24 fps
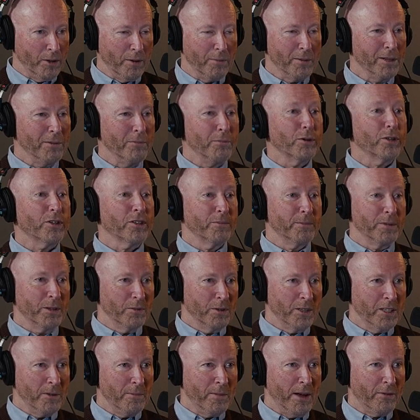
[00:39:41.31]
I mean, a book could be
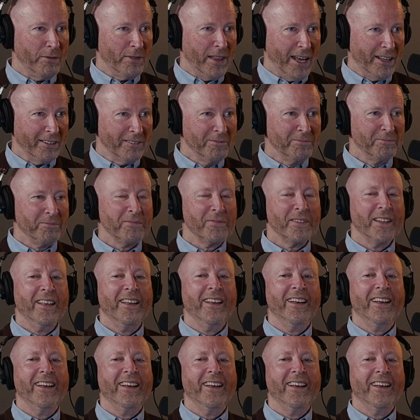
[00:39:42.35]
written about that. Right.